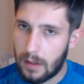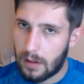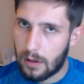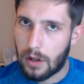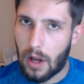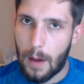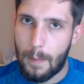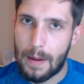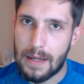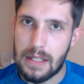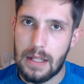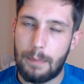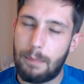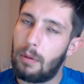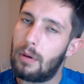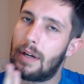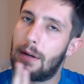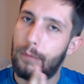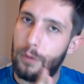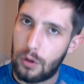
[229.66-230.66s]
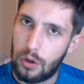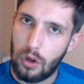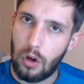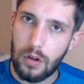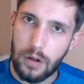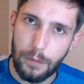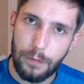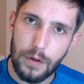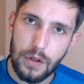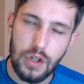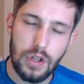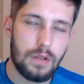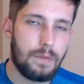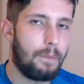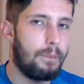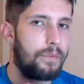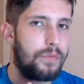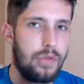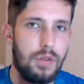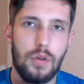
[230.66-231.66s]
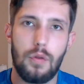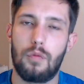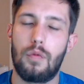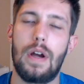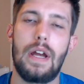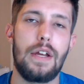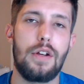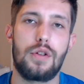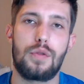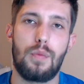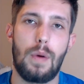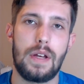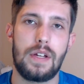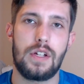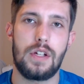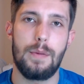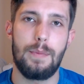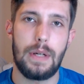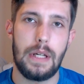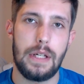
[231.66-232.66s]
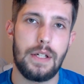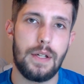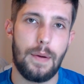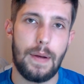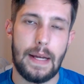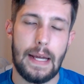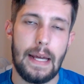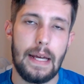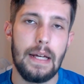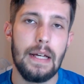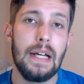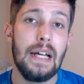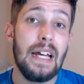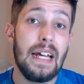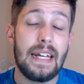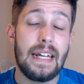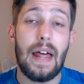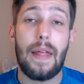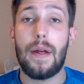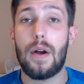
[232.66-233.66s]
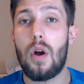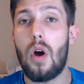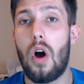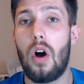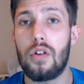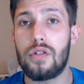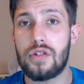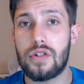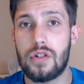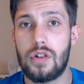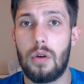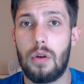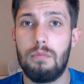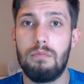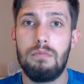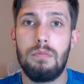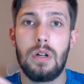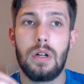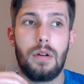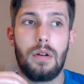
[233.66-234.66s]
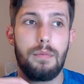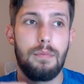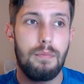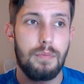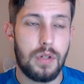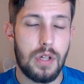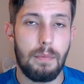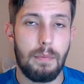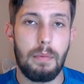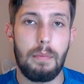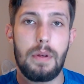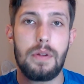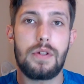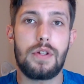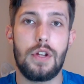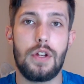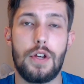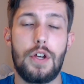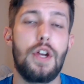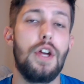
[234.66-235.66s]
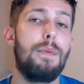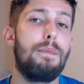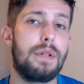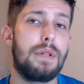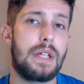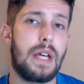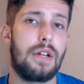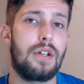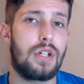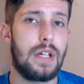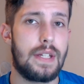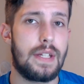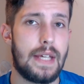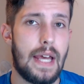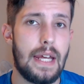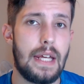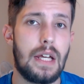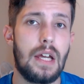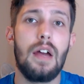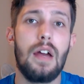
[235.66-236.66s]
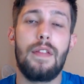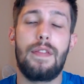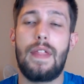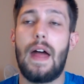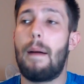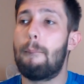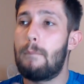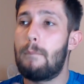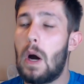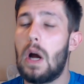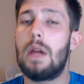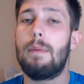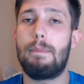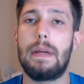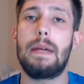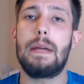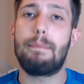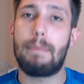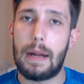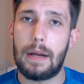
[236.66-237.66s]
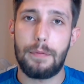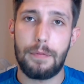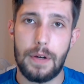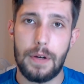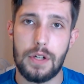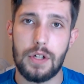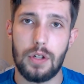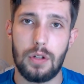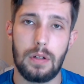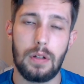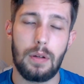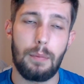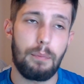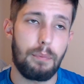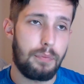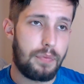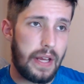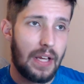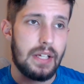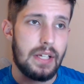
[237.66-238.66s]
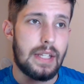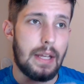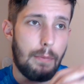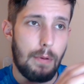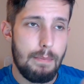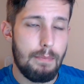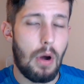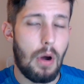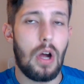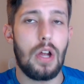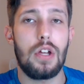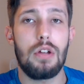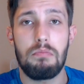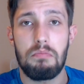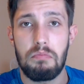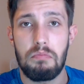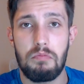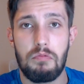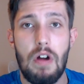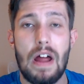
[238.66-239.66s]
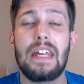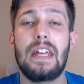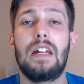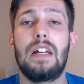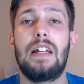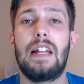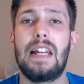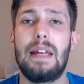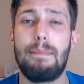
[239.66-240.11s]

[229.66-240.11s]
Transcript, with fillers: go back to that point. If you're not deficient, you're really just wasting your money doing it. Now, there are some supplements that you could potentially take that might be beneficial, things that we might regularly